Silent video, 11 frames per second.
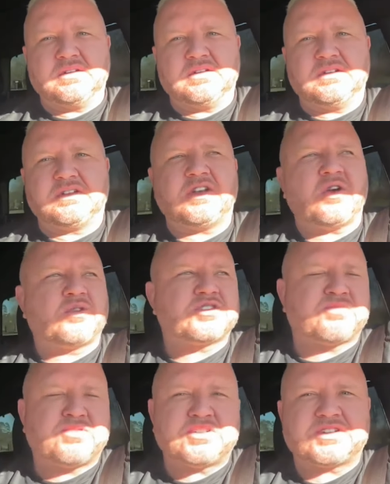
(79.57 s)
You know what you're
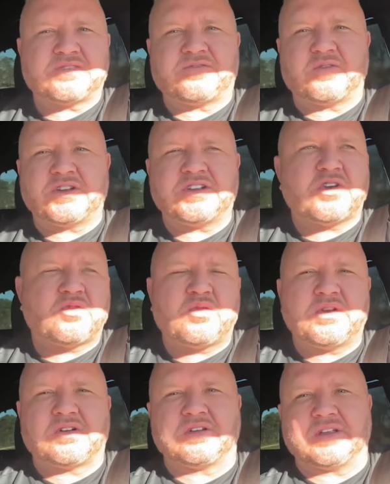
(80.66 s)
pushing for. You don't
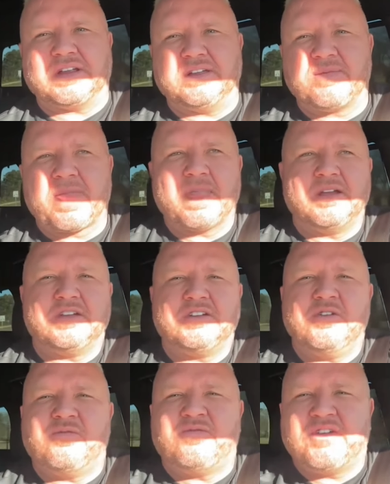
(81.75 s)
quit early. You
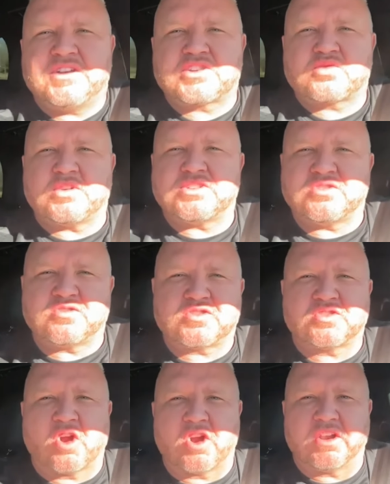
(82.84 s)
finish what you
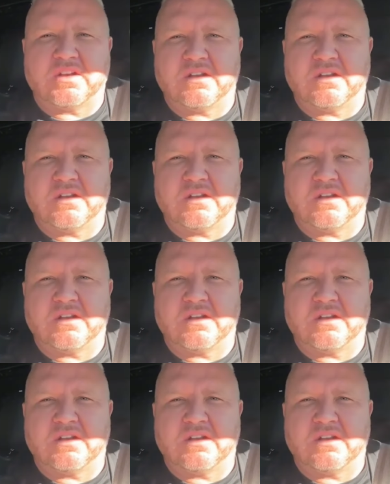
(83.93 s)
started.